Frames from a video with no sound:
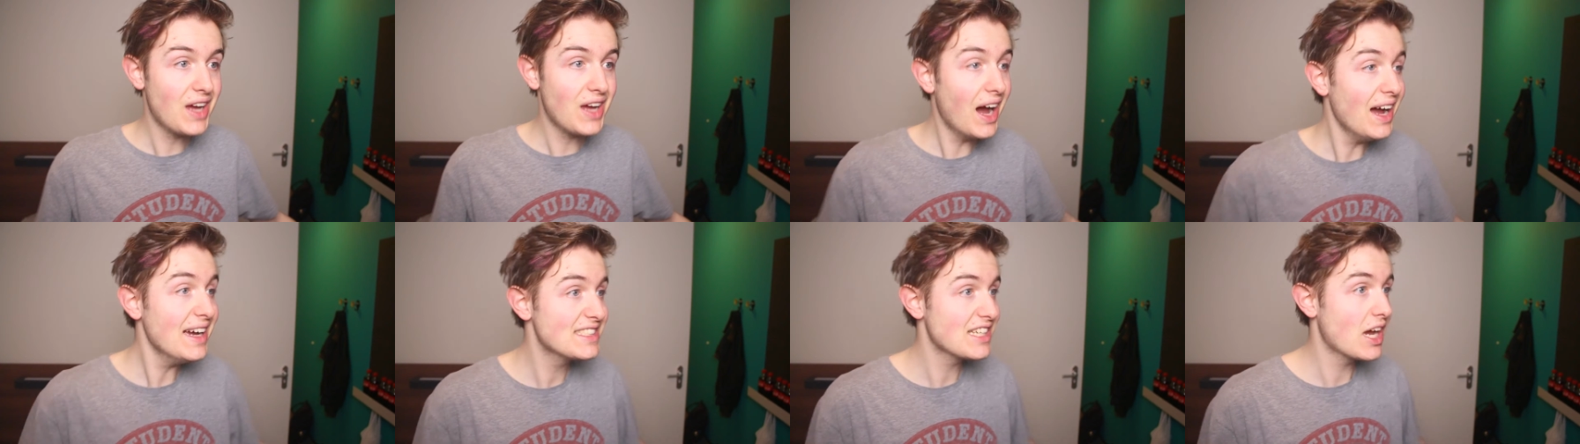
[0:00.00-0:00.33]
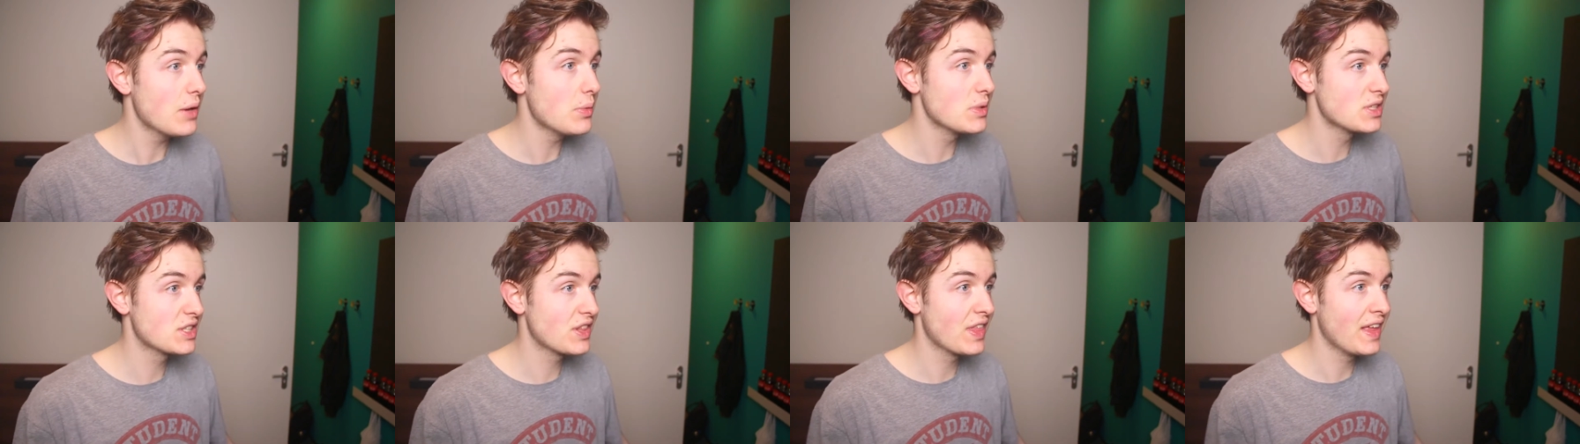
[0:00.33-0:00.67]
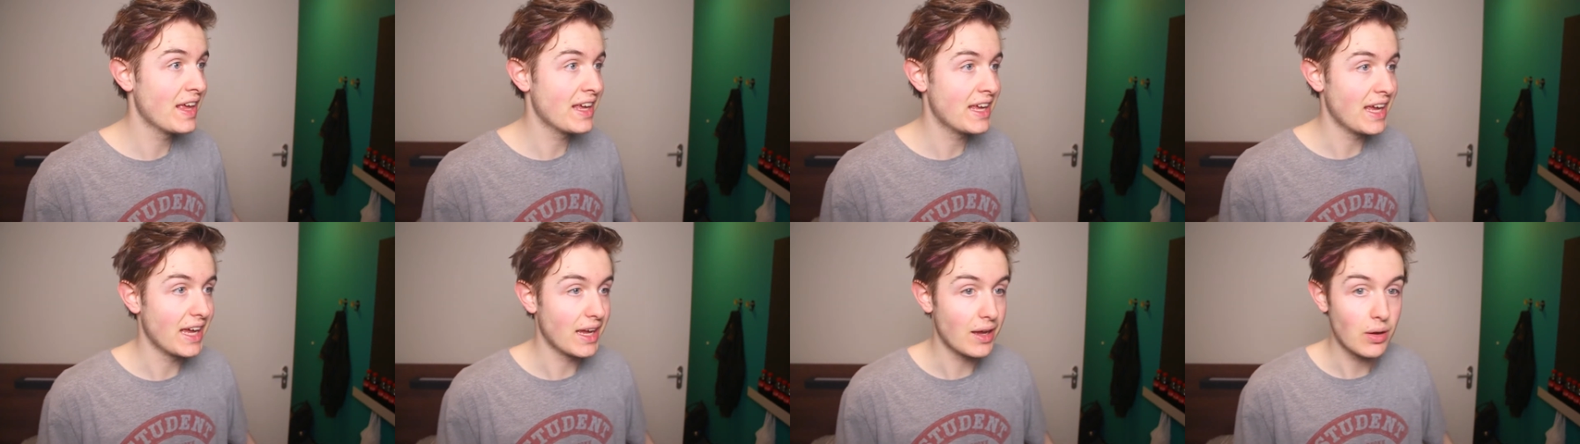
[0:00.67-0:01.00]
Guys, I was
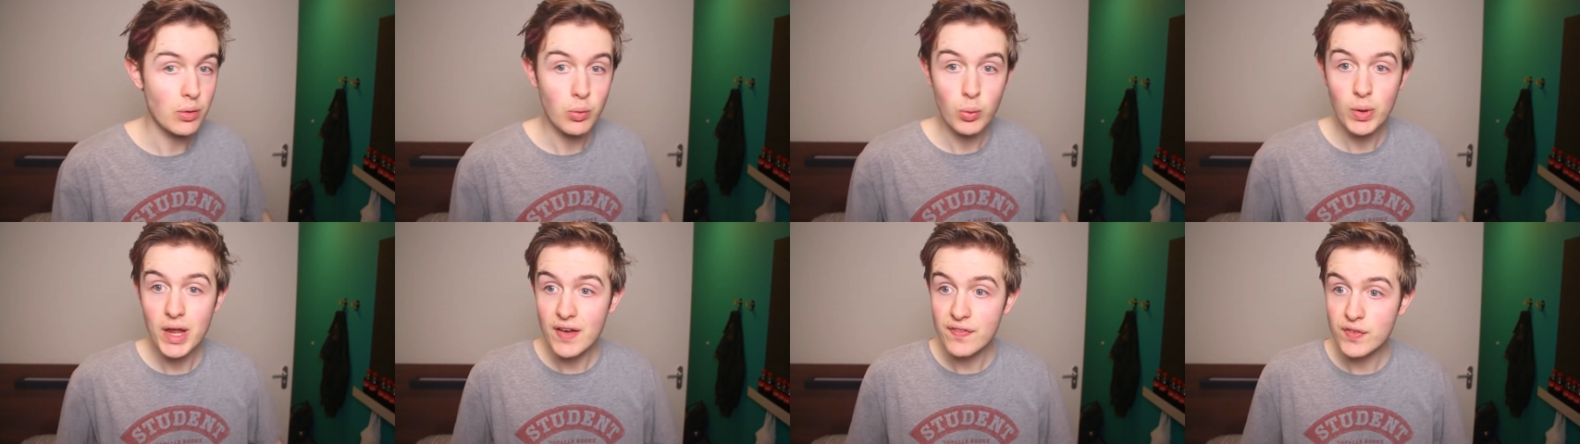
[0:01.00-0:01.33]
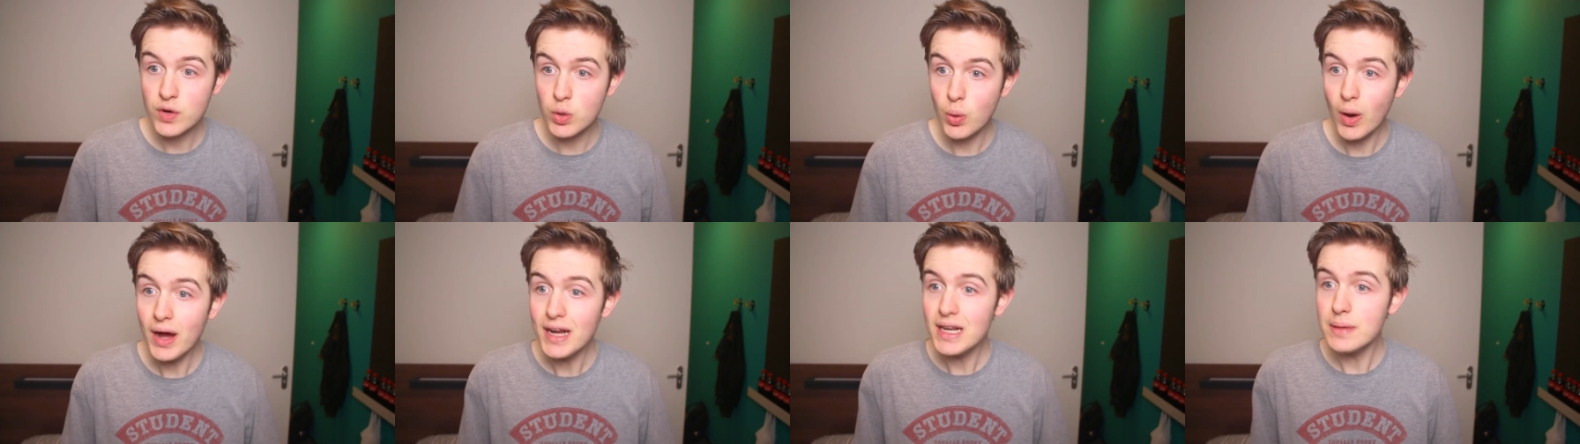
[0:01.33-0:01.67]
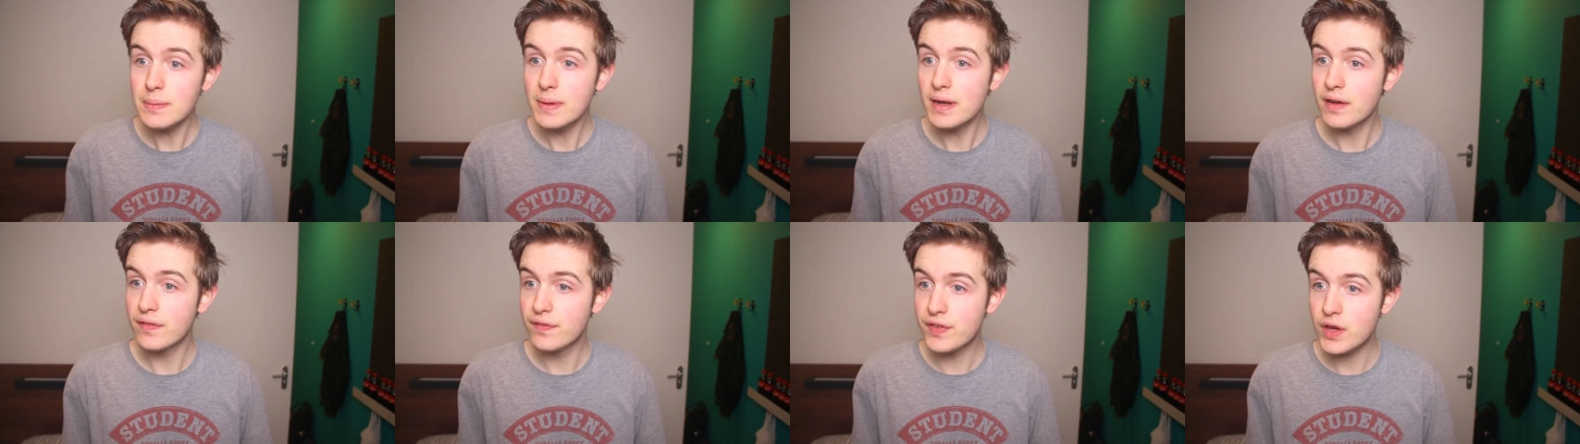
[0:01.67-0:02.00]
thinking, we have quite a
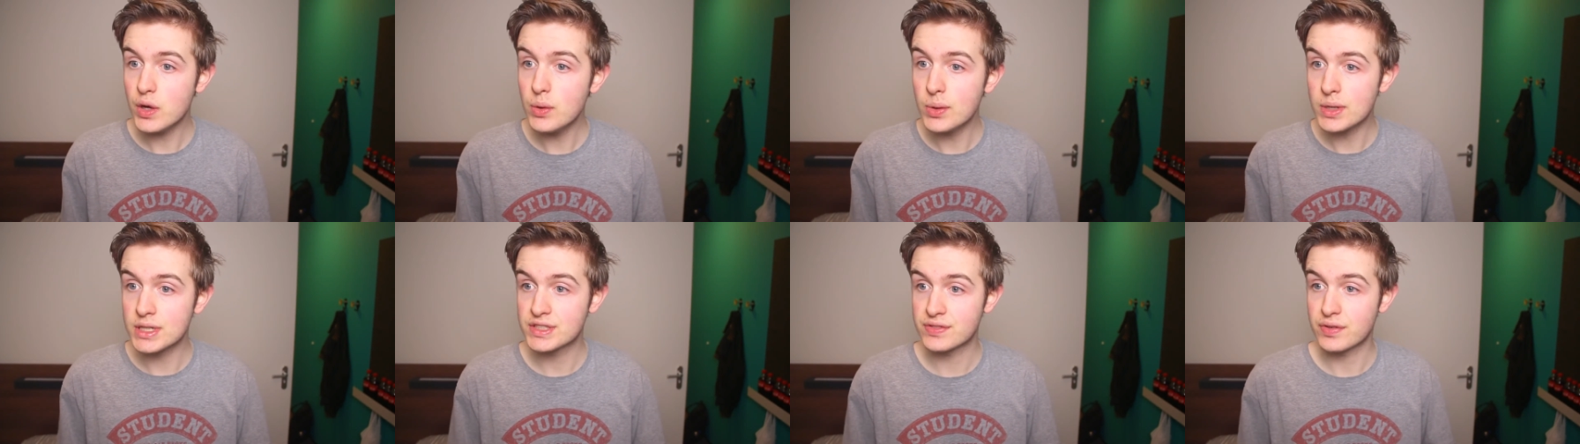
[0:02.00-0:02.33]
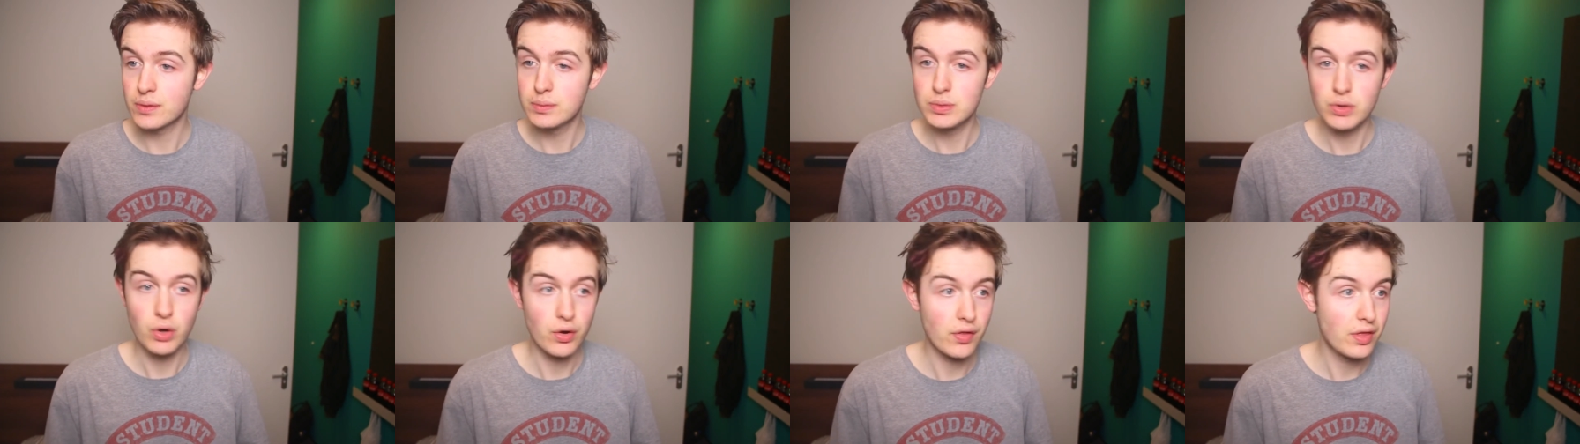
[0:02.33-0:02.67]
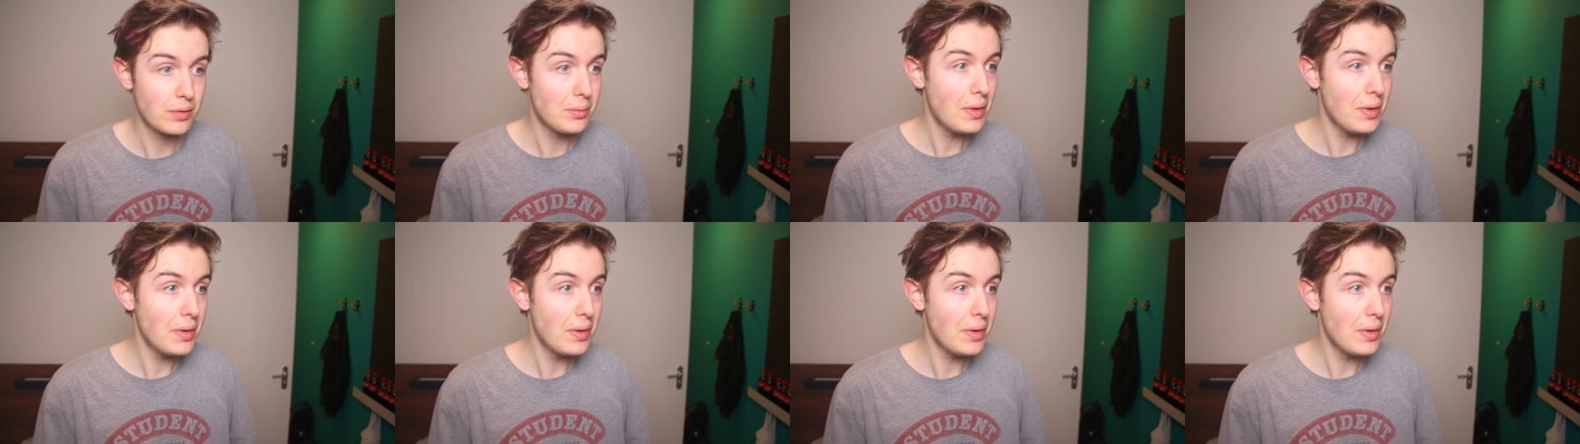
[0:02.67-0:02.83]
bit of viewers from North